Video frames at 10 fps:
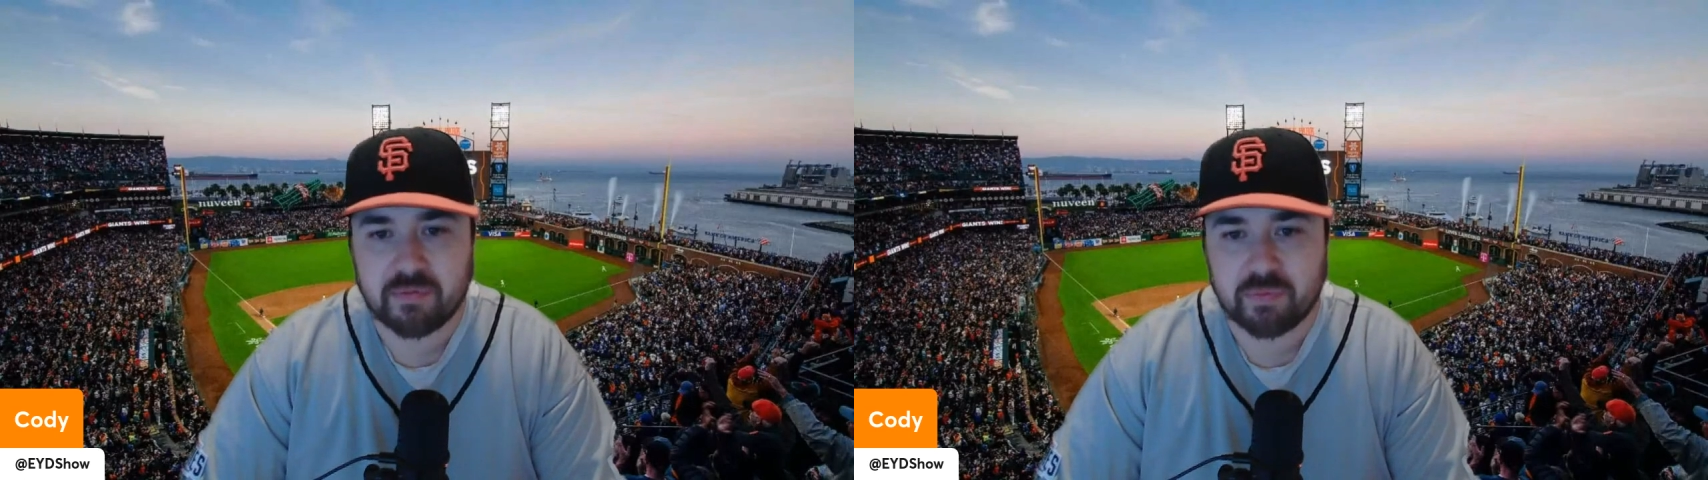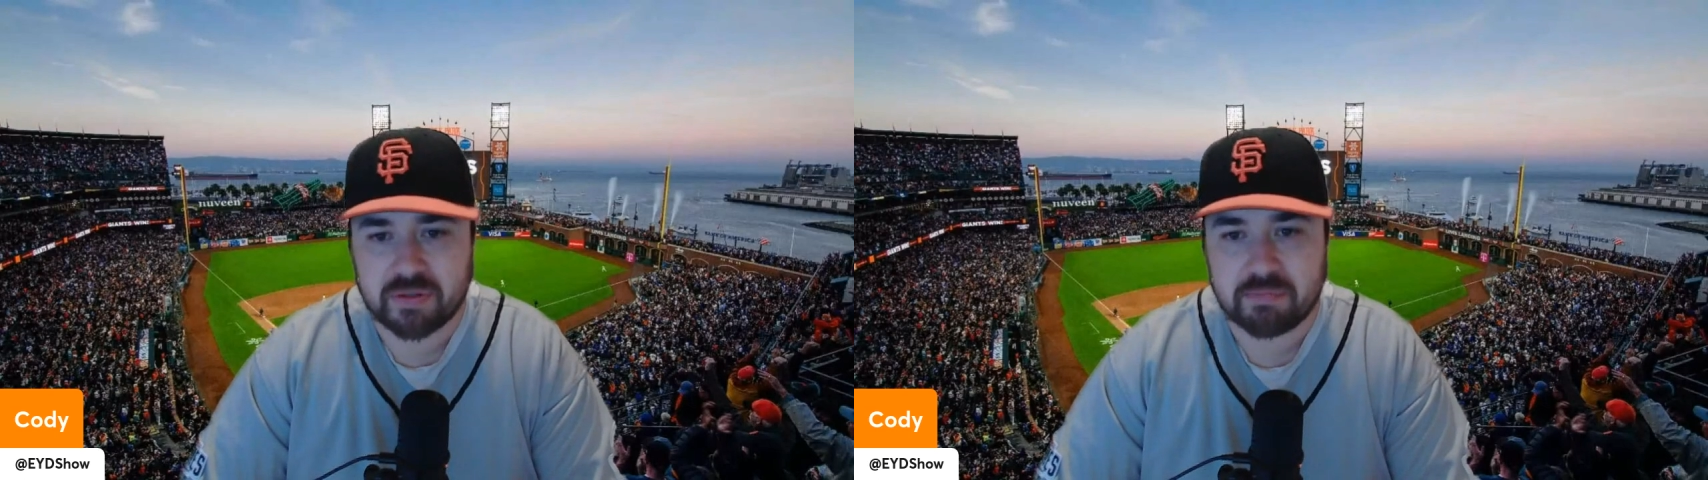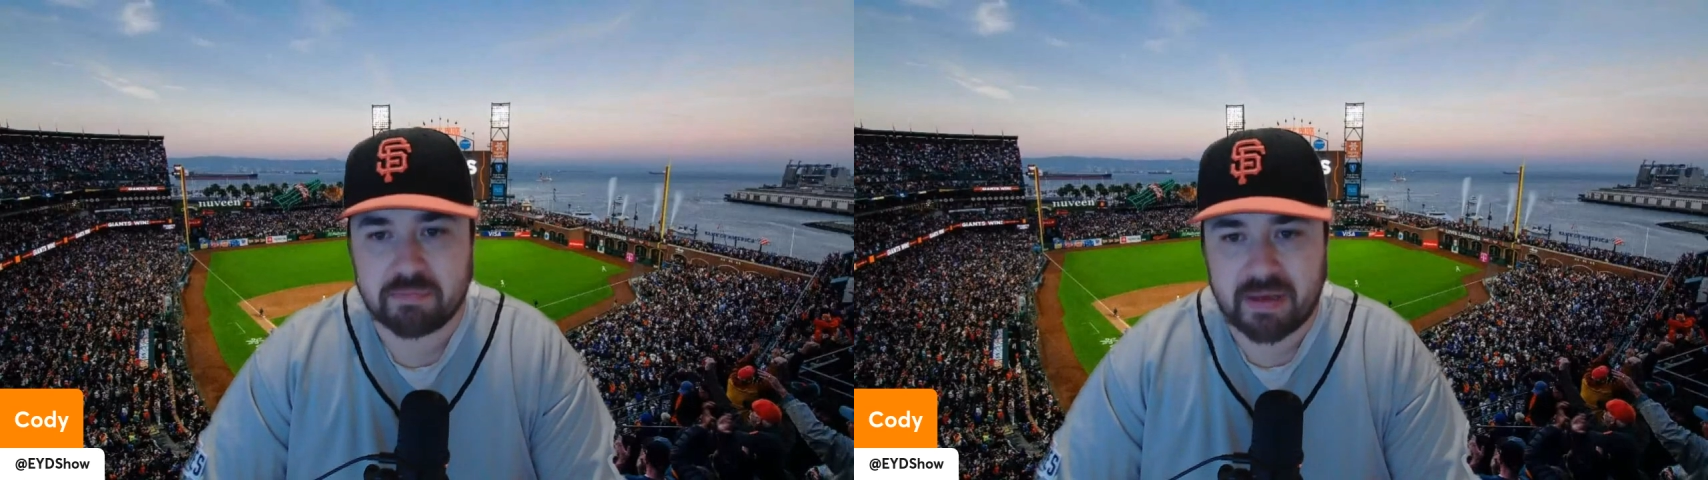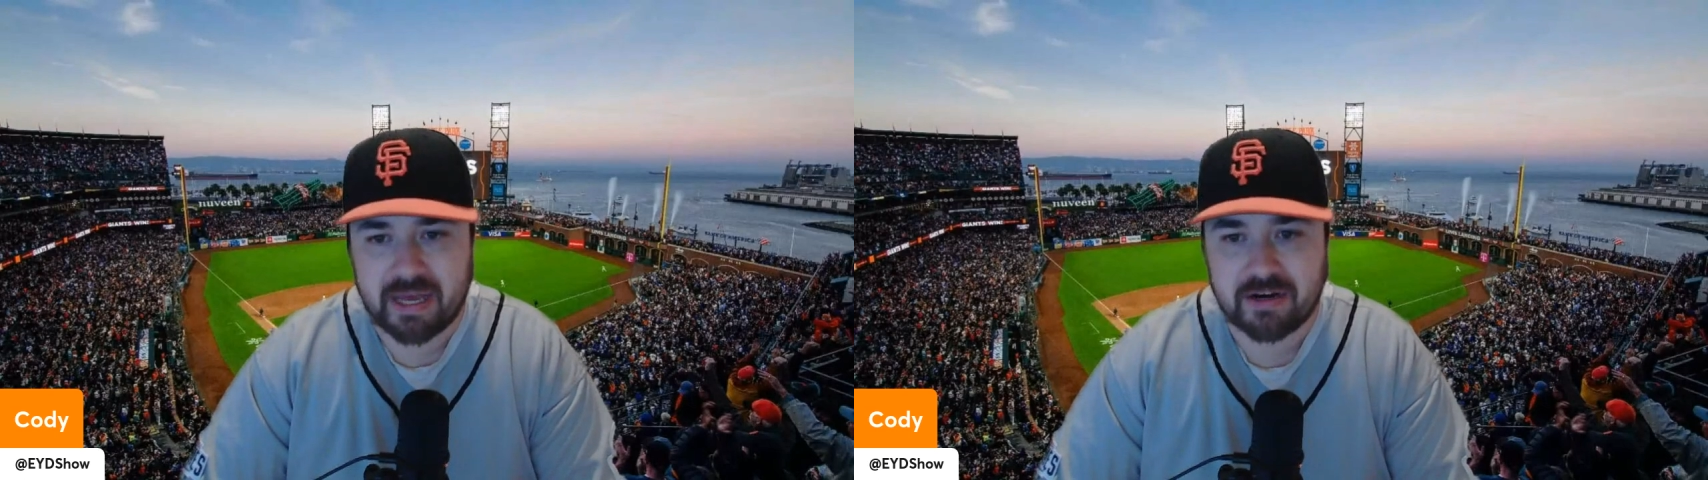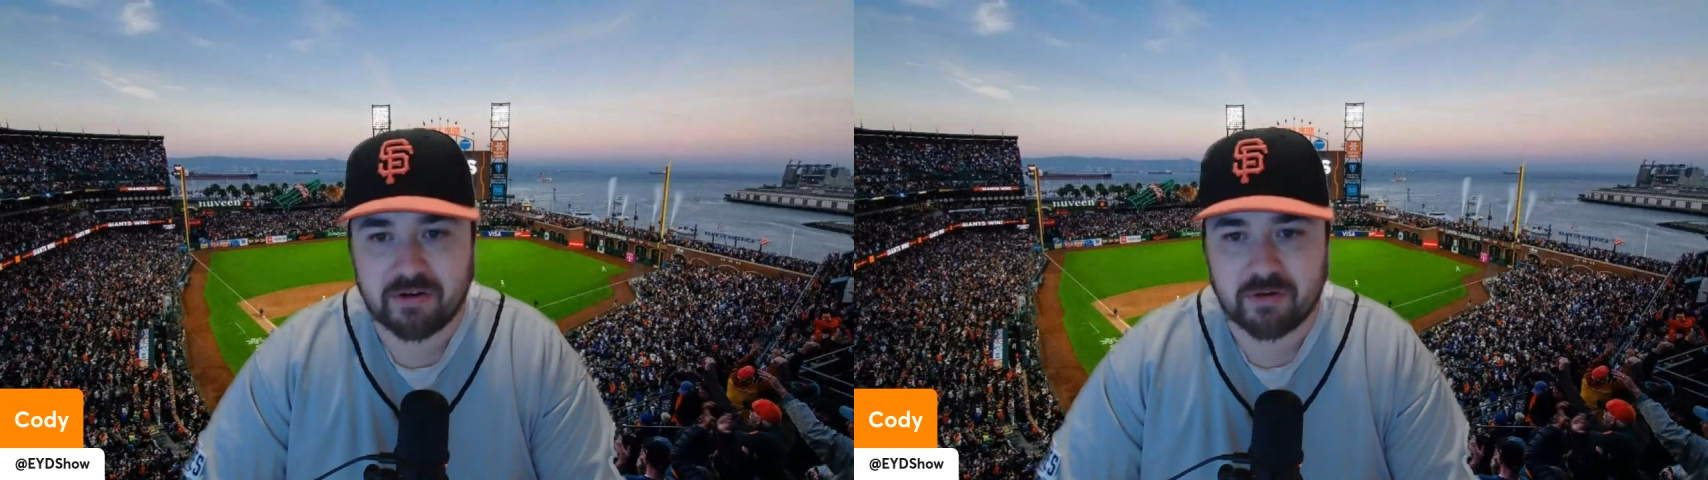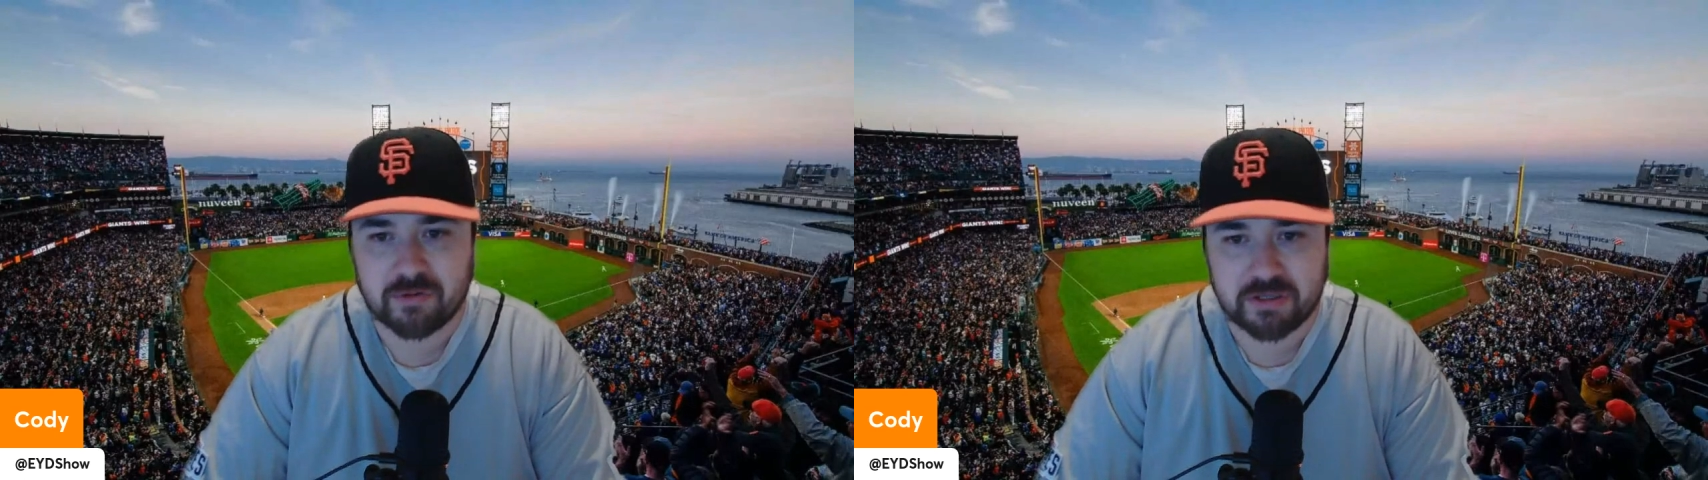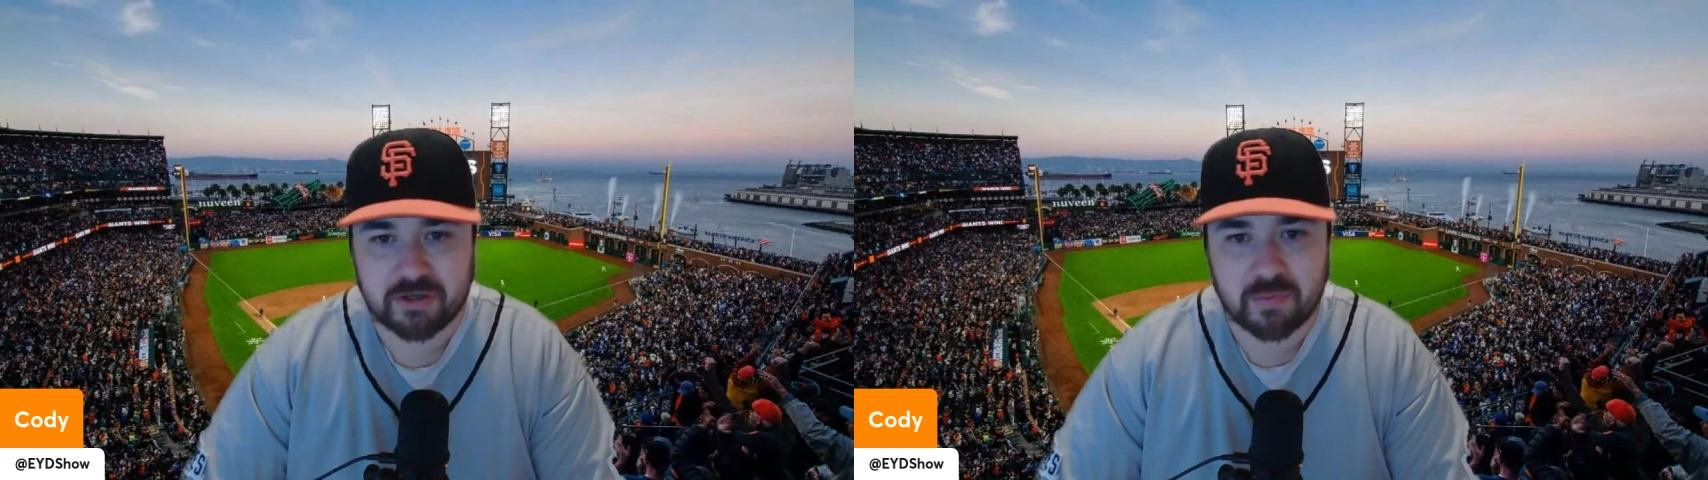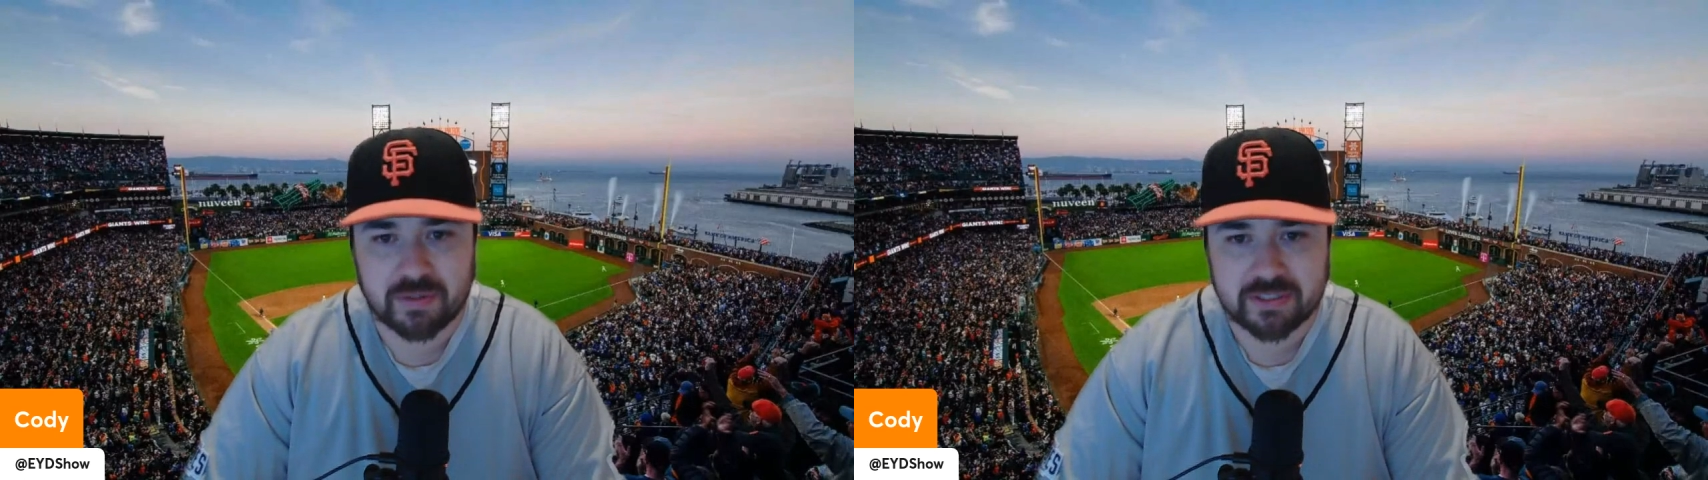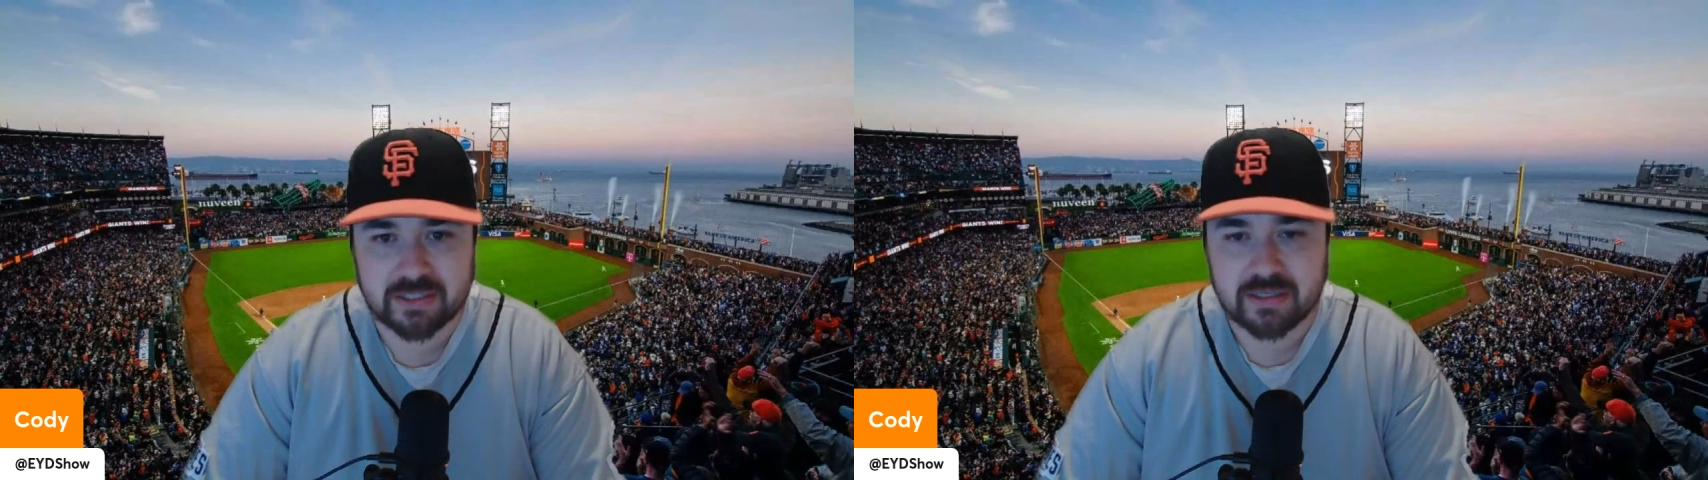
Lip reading: really bad early goings